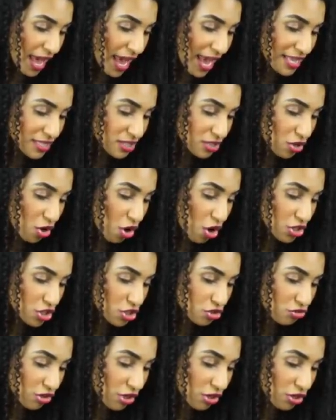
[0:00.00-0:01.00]
it's got
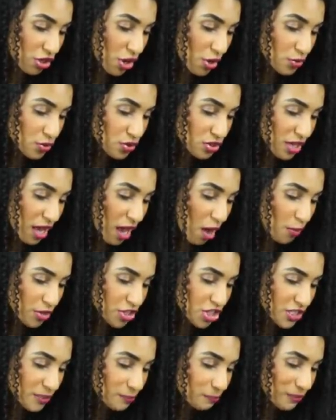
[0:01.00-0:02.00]
stringosa,
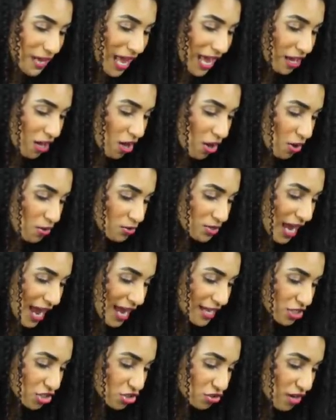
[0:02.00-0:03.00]
which is black oat
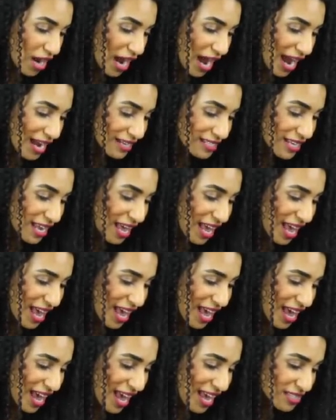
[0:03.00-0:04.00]
extract,
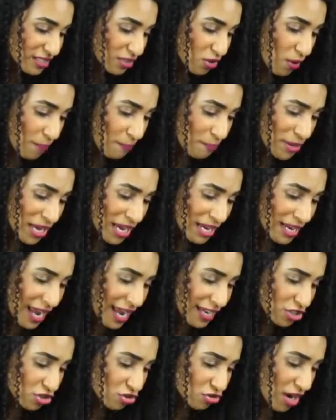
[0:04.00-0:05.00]
it's got bean
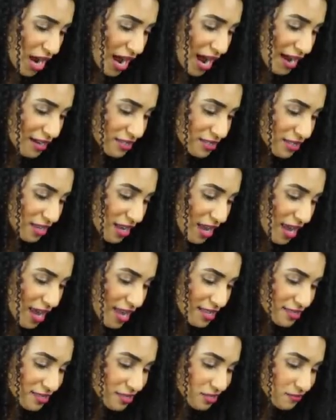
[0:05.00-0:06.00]
extract,
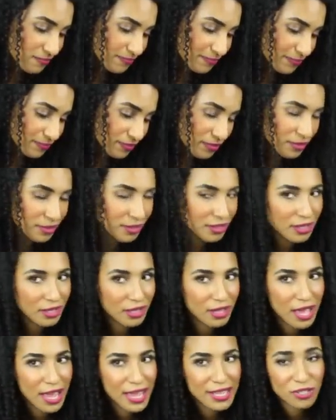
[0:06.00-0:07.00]
it's
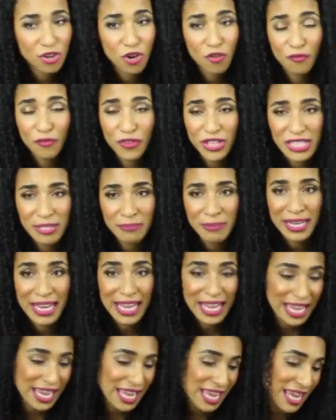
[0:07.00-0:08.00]
got
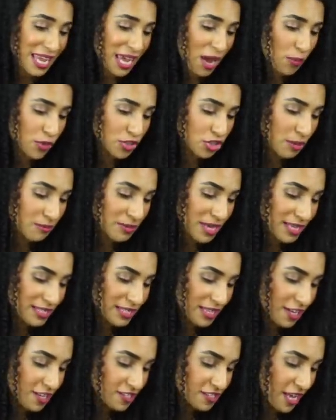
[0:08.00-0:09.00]
vitamin E, which I'm
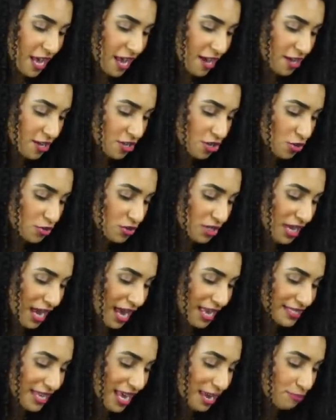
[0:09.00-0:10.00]
guessing it's using
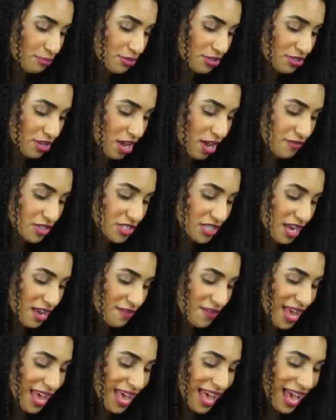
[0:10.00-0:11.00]
as a
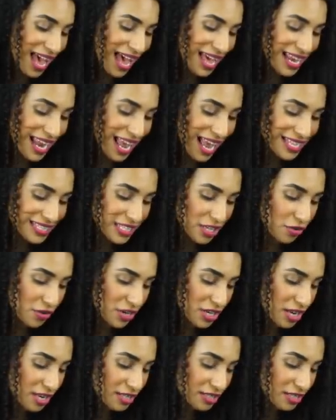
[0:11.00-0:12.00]
preservative, and it has
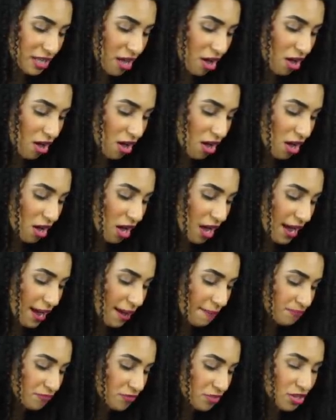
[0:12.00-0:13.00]
ingredients that
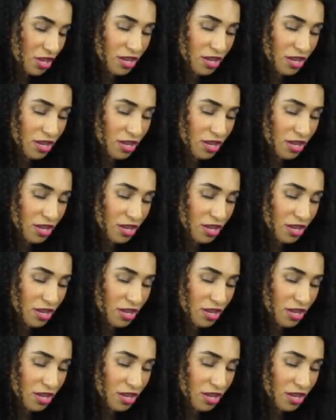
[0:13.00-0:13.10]
are